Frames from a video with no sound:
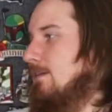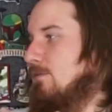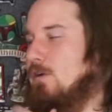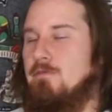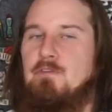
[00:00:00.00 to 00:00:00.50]

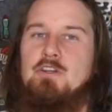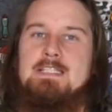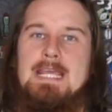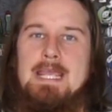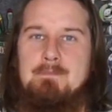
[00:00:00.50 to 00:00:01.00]
for her
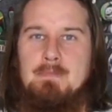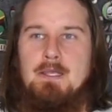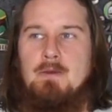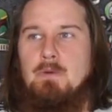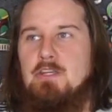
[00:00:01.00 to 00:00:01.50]
first game,
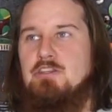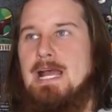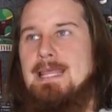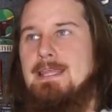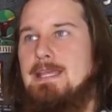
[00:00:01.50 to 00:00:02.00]
which
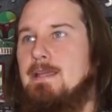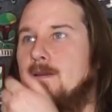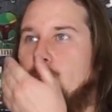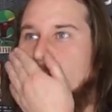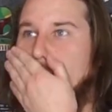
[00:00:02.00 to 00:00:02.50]
I
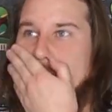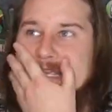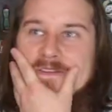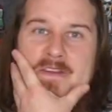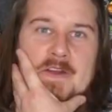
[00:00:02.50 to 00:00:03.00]
think will
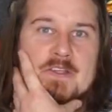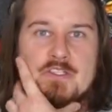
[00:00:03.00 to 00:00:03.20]
be very